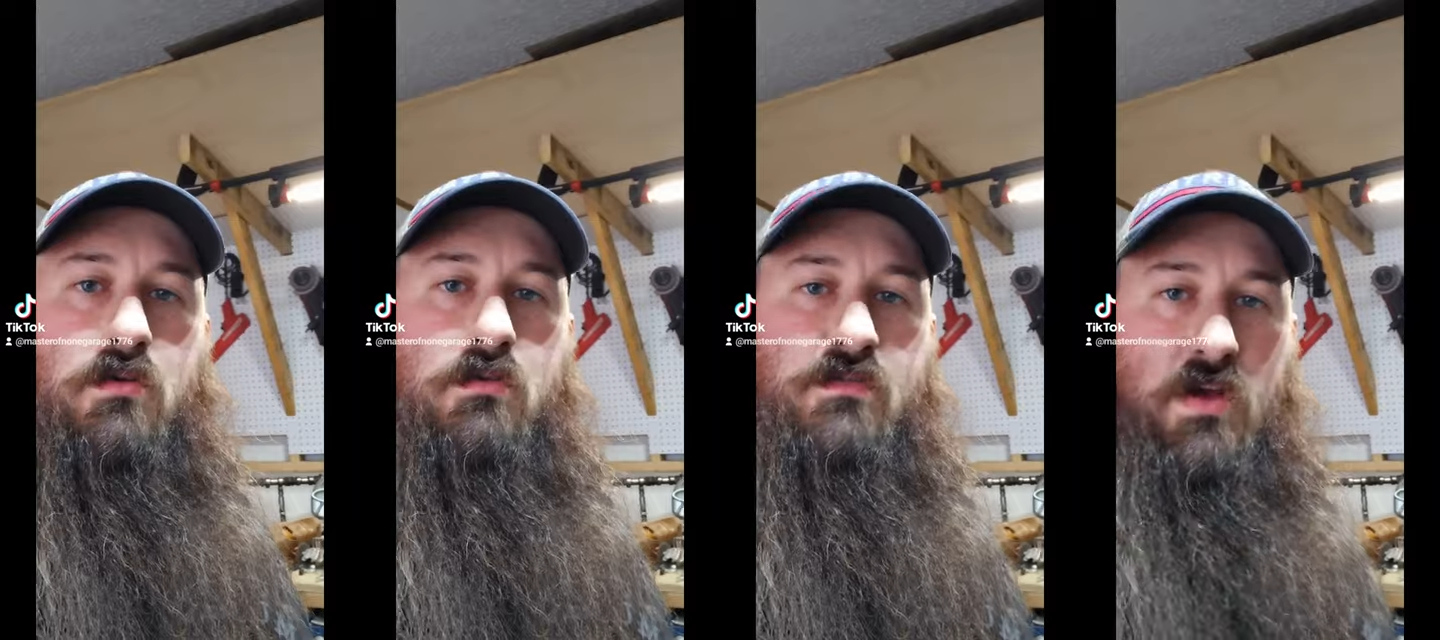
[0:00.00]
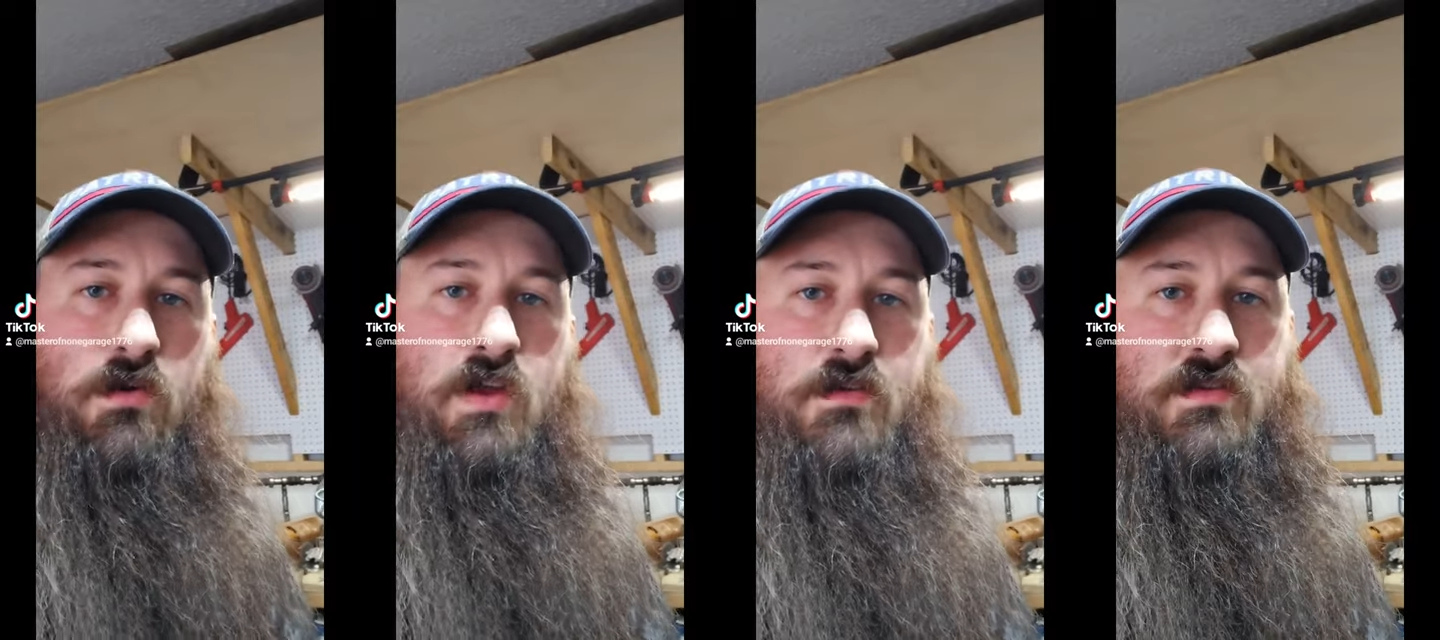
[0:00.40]

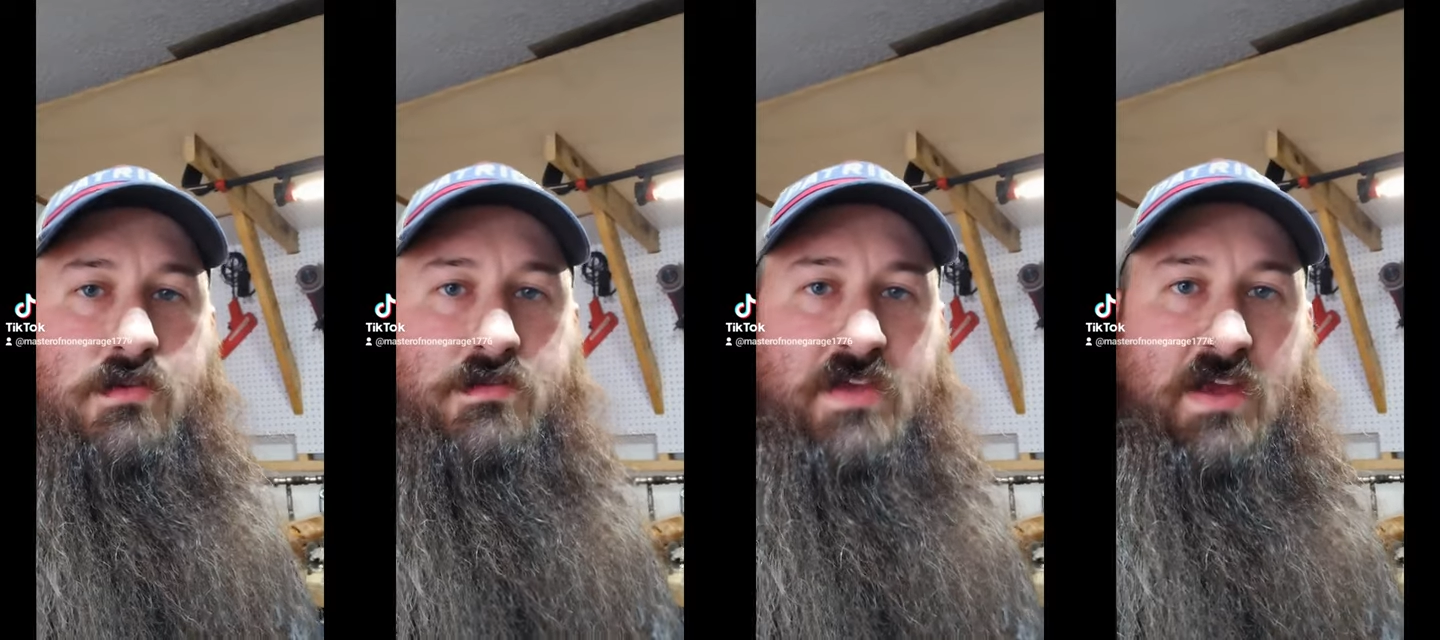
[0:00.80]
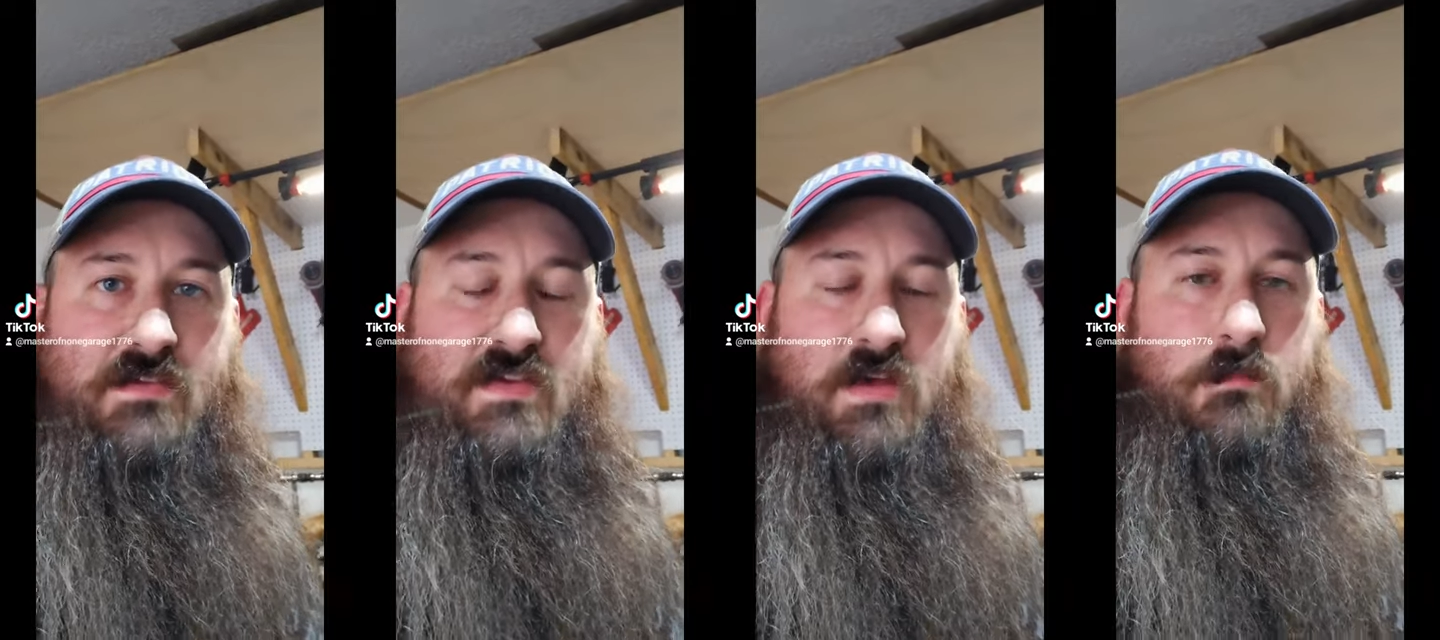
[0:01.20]
So here's a little
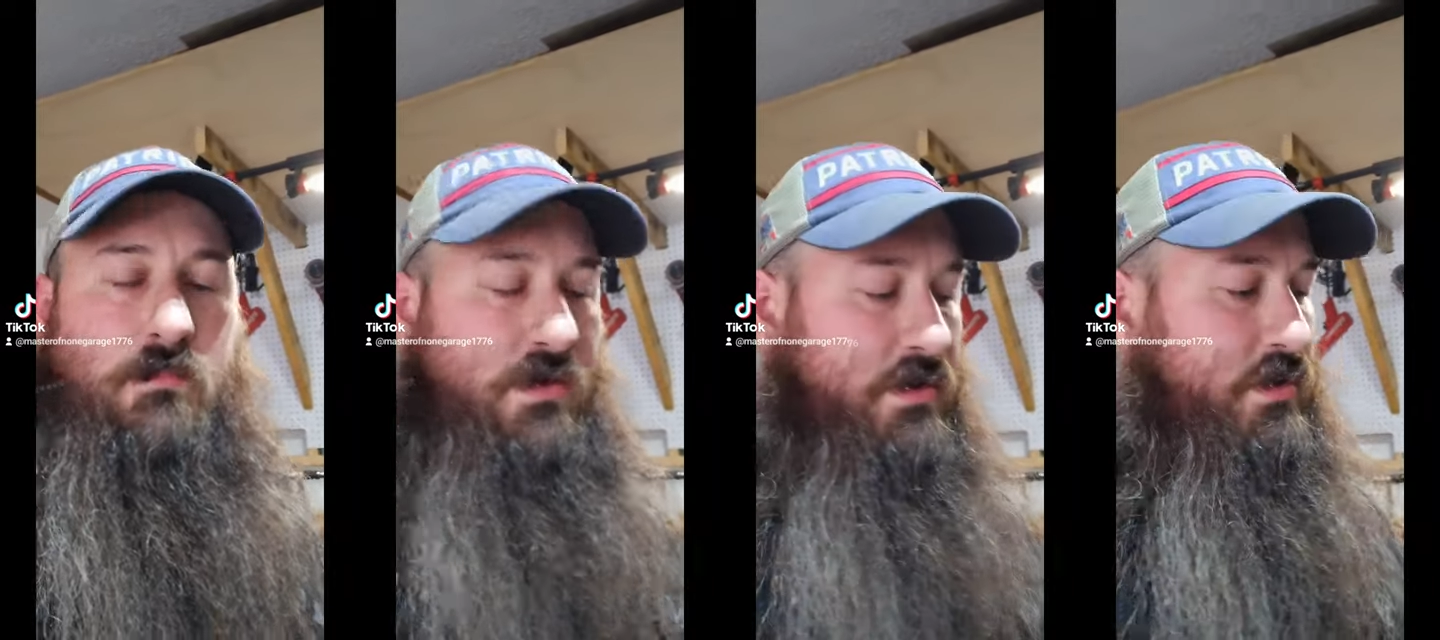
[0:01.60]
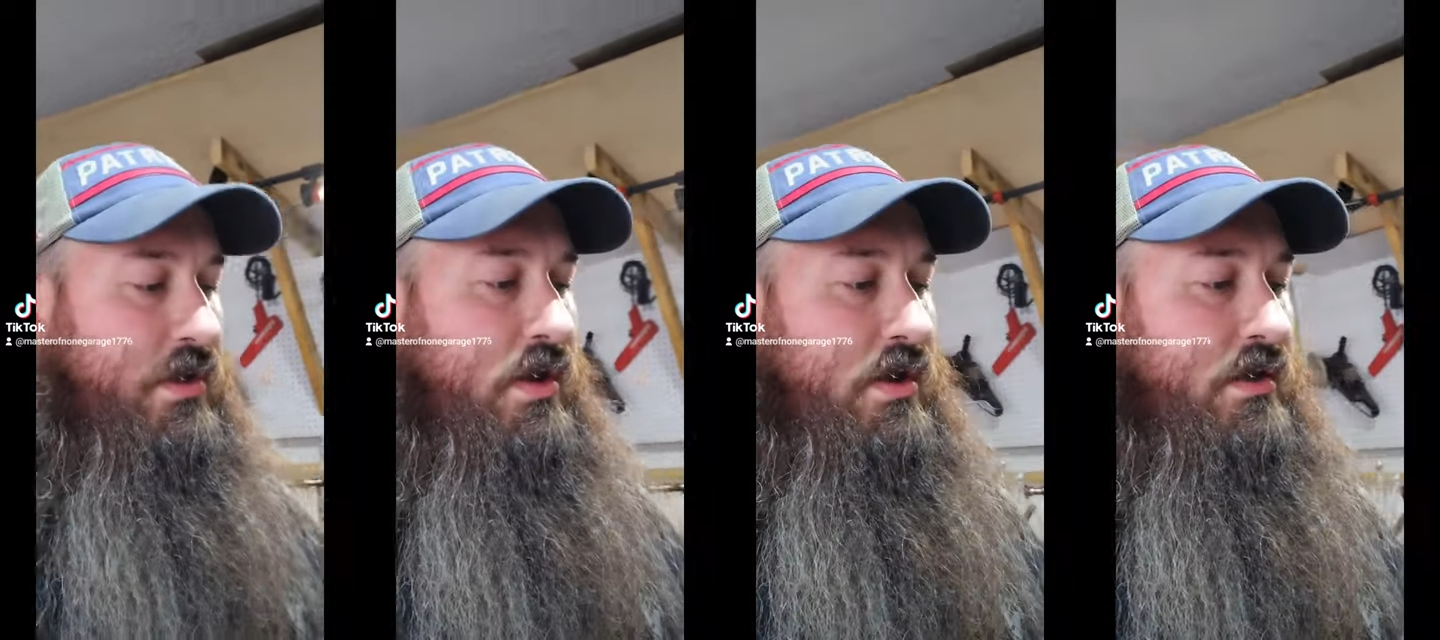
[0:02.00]
tech tip.
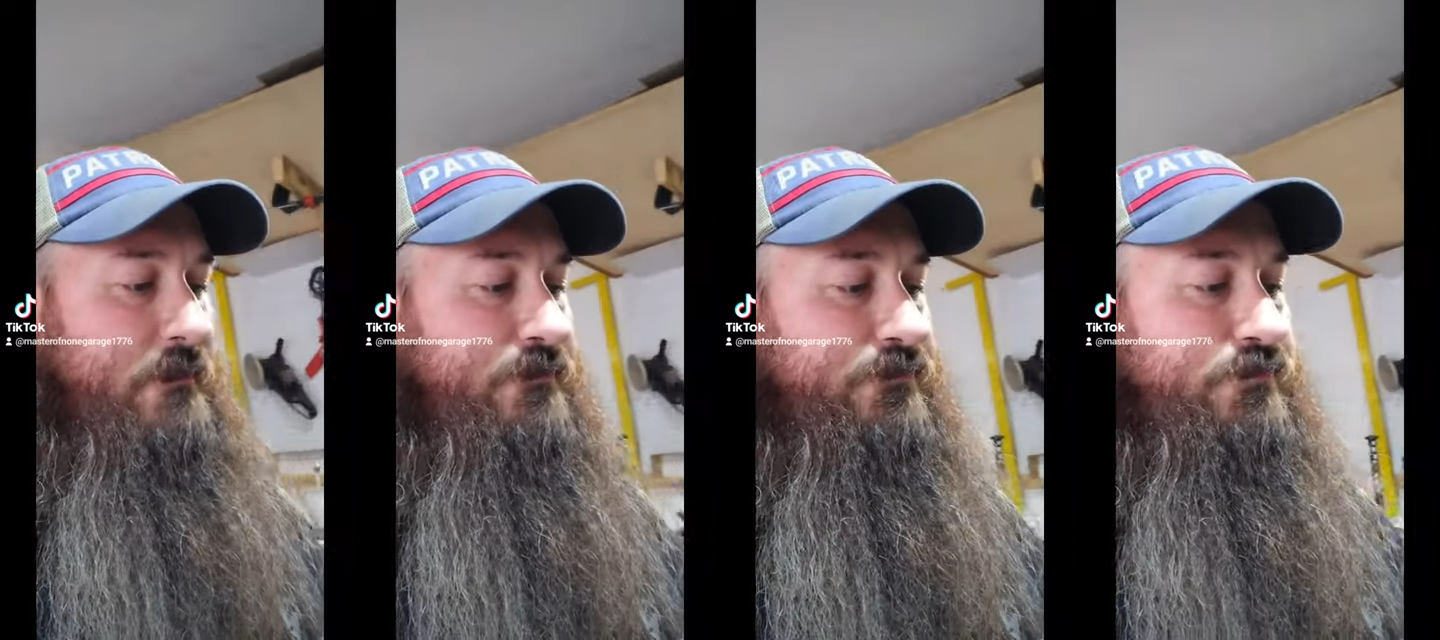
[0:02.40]
Um,